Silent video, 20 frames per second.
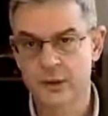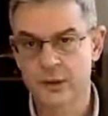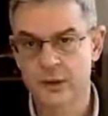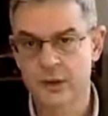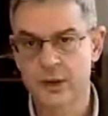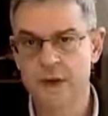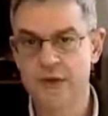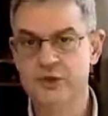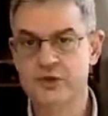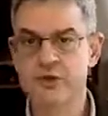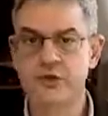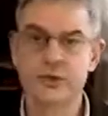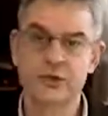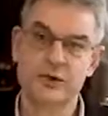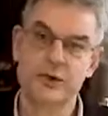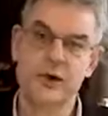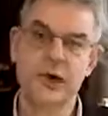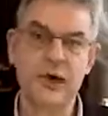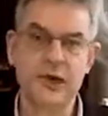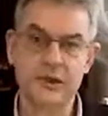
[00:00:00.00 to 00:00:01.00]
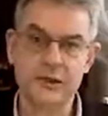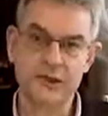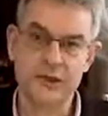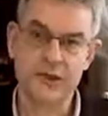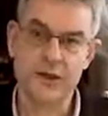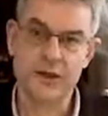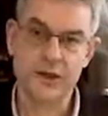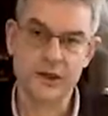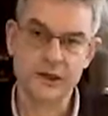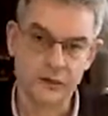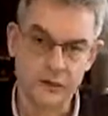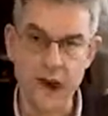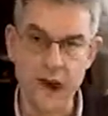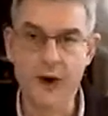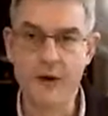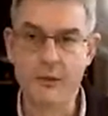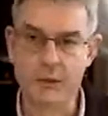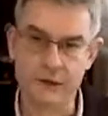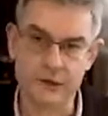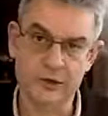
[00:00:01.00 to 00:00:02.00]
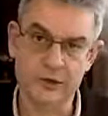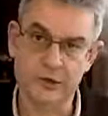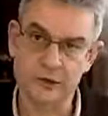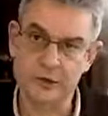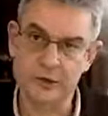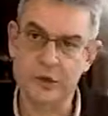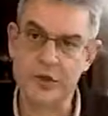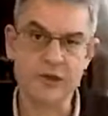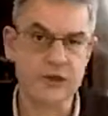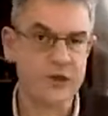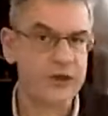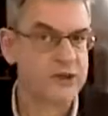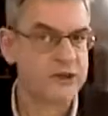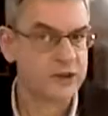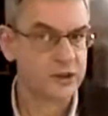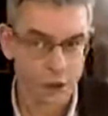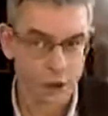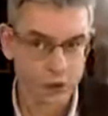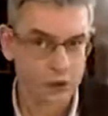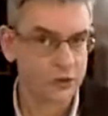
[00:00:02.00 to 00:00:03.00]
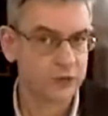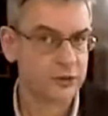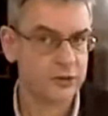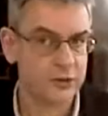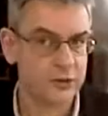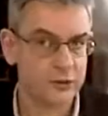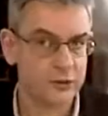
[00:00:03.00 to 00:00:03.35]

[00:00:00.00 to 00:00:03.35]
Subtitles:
we should create an environment which is not